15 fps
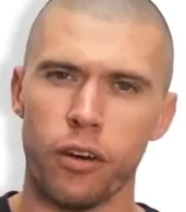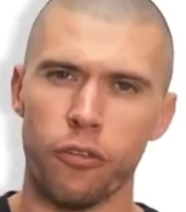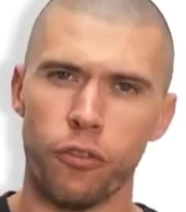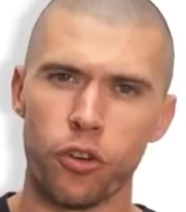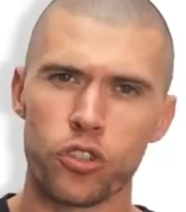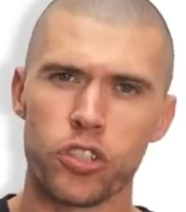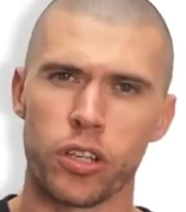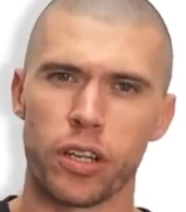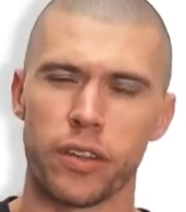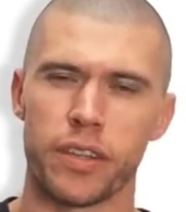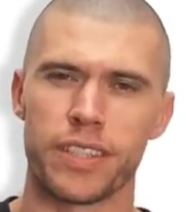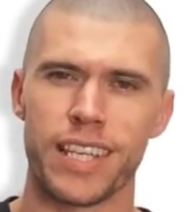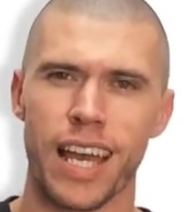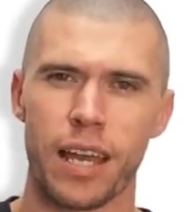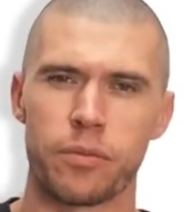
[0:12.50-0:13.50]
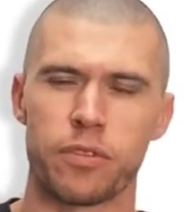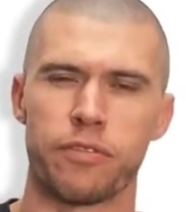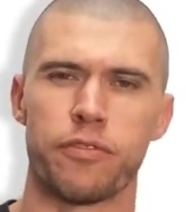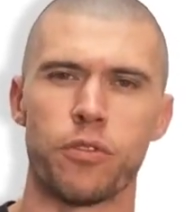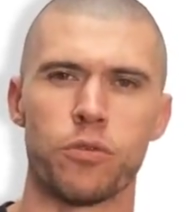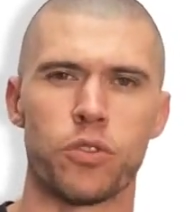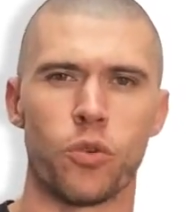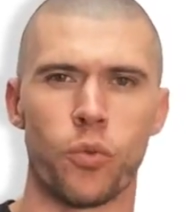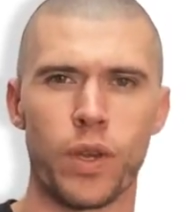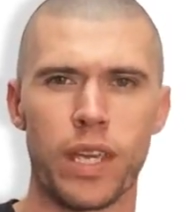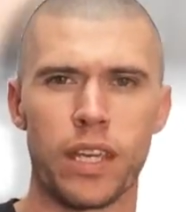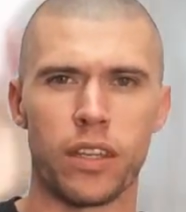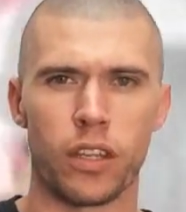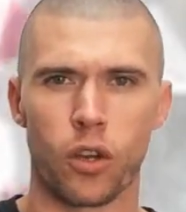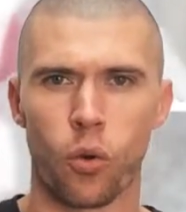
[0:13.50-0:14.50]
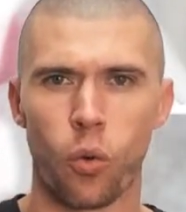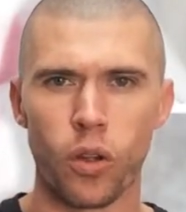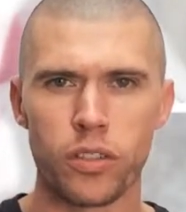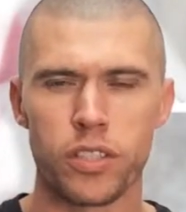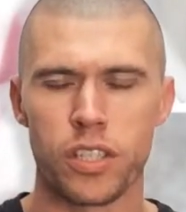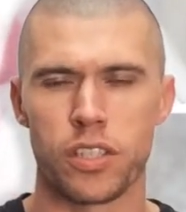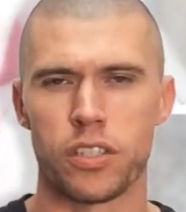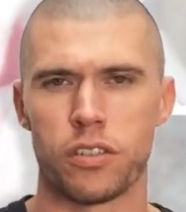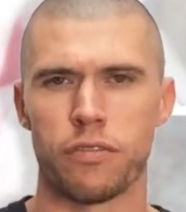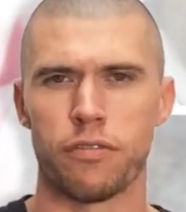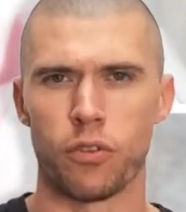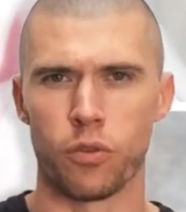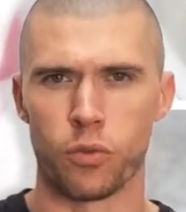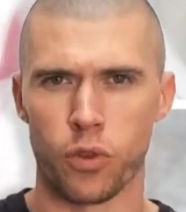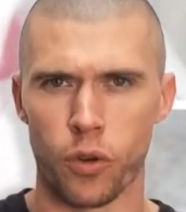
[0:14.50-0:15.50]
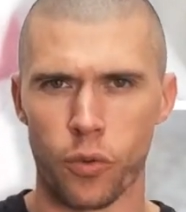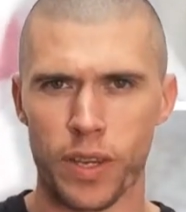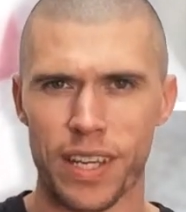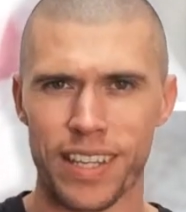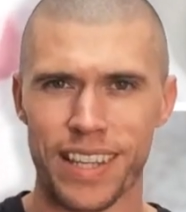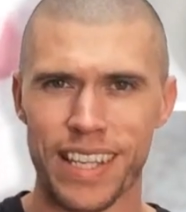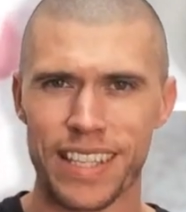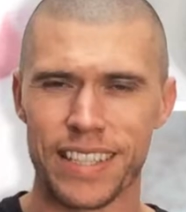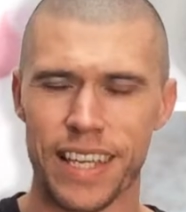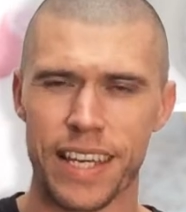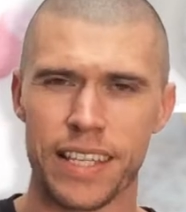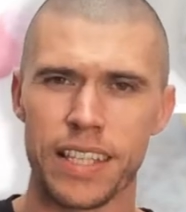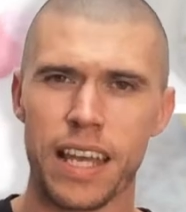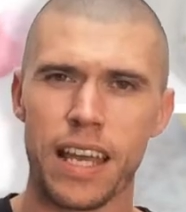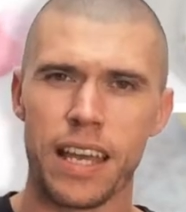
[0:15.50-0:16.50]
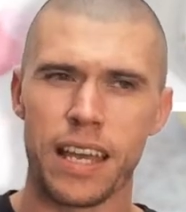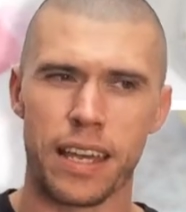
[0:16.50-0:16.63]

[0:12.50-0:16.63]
Unfortunately, the types of foods that we eat and the quantities of food that we eat these days,